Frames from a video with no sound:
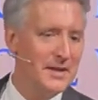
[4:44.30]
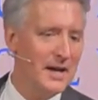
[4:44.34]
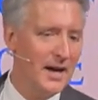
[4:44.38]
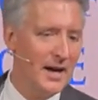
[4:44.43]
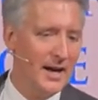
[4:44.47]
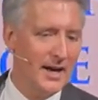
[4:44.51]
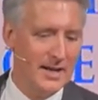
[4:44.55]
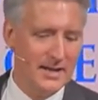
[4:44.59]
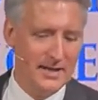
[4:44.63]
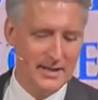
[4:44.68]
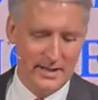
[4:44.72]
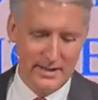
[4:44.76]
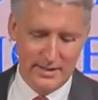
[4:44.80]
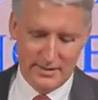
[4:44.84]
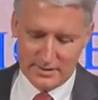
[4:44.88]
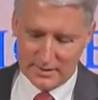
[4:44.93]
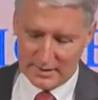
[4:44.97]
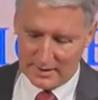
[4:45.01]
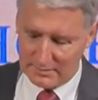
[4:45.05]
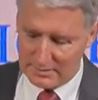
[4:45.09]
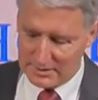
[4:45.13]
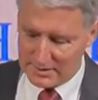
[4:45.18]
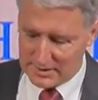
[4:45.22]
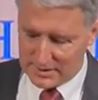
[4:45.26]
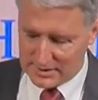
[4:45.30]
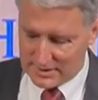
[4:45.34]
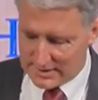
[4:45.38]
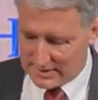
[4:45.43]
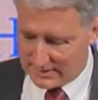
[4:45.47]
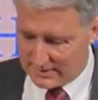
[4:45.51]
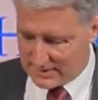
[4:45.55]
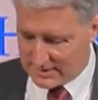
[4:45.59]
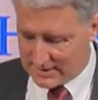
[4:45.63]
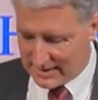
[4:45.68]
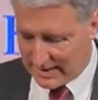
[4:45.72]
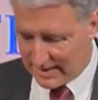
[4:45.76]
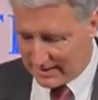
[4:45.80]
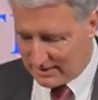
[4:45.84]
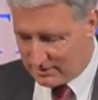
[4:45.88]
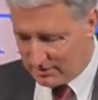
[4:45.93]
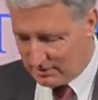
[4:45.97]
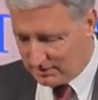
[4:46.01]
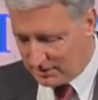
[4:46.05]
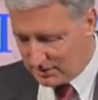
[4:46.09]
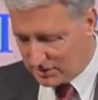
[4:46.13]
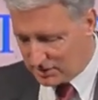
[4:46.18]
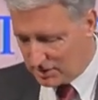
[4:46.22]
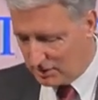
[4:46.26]
I was just had this
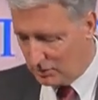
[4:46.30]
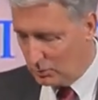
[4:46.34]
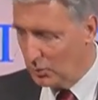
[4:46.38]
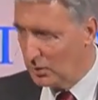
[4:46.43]
attitude issue.